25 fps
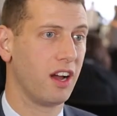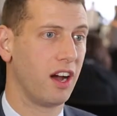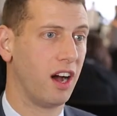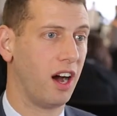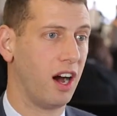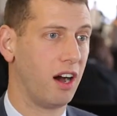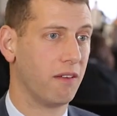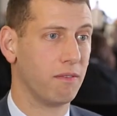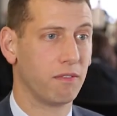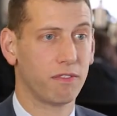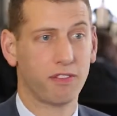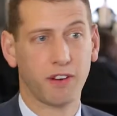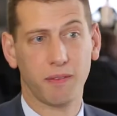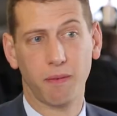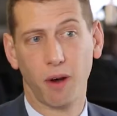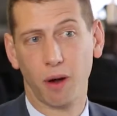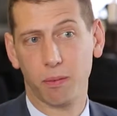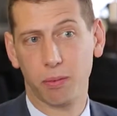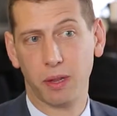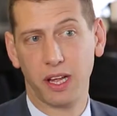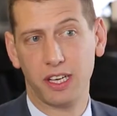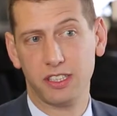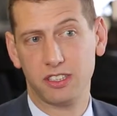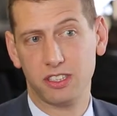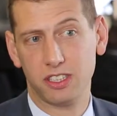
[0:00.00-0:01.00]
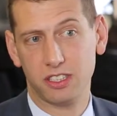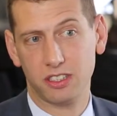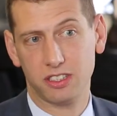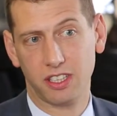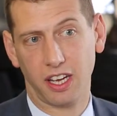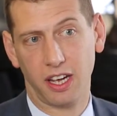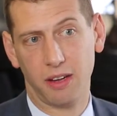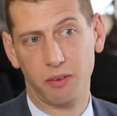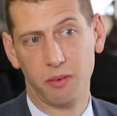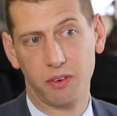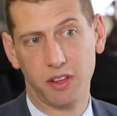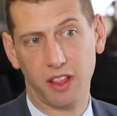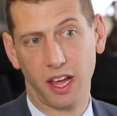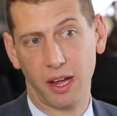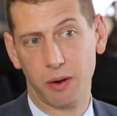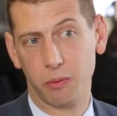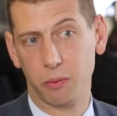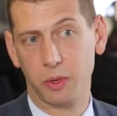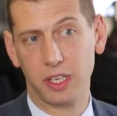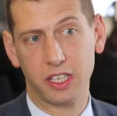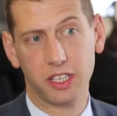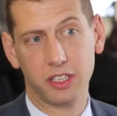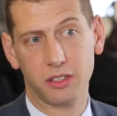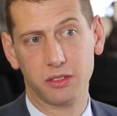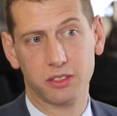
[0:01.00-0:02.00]
um, from all places, and then
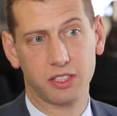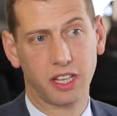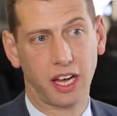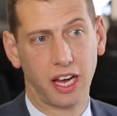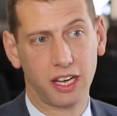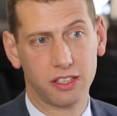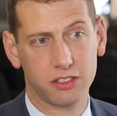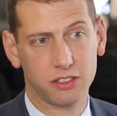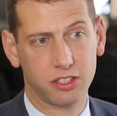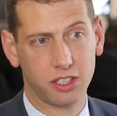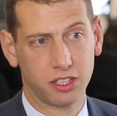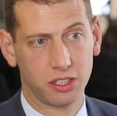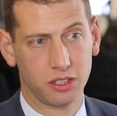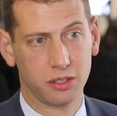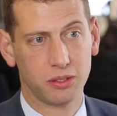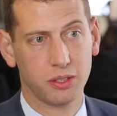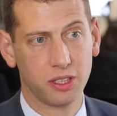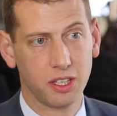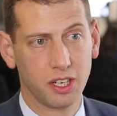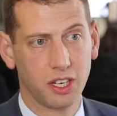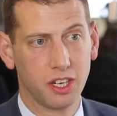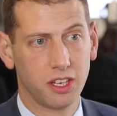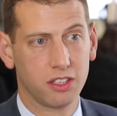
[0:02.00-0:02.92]
we use that to